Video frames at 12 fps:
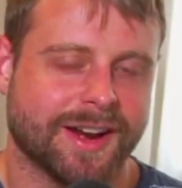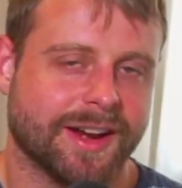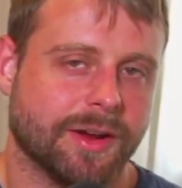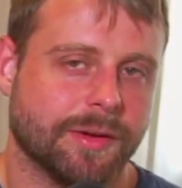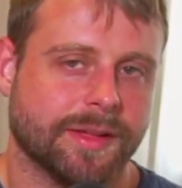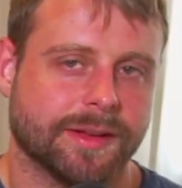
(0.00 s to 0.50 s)
and I
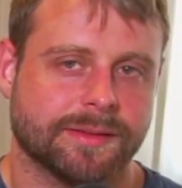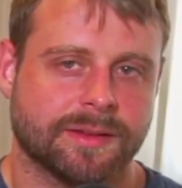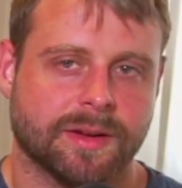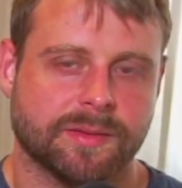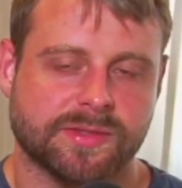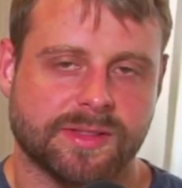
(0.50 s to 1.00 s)
know that
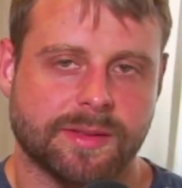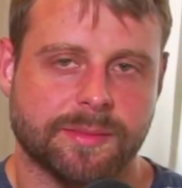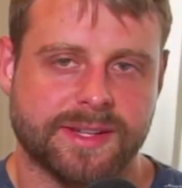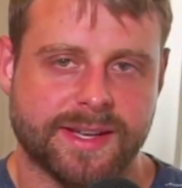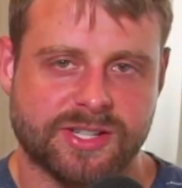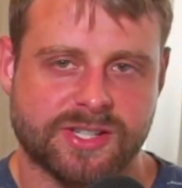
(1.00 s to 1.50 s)
comes with
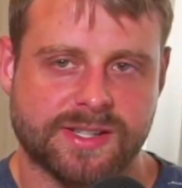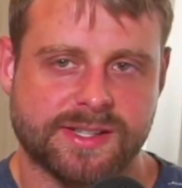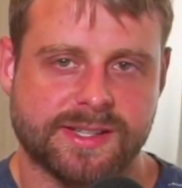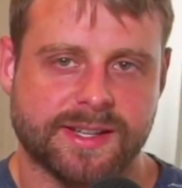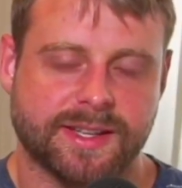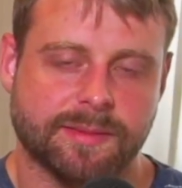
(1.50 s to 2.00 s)

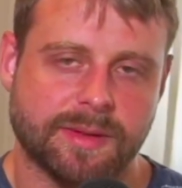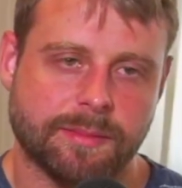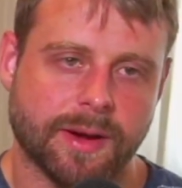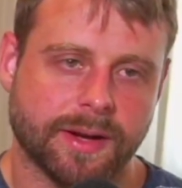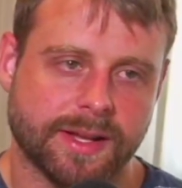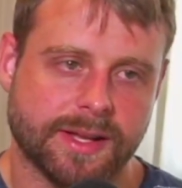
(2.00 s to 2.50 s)
limitations and it can be
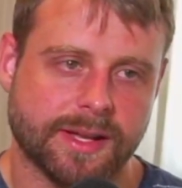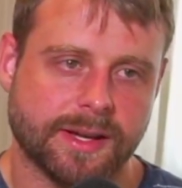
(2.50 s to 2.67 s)
buggy.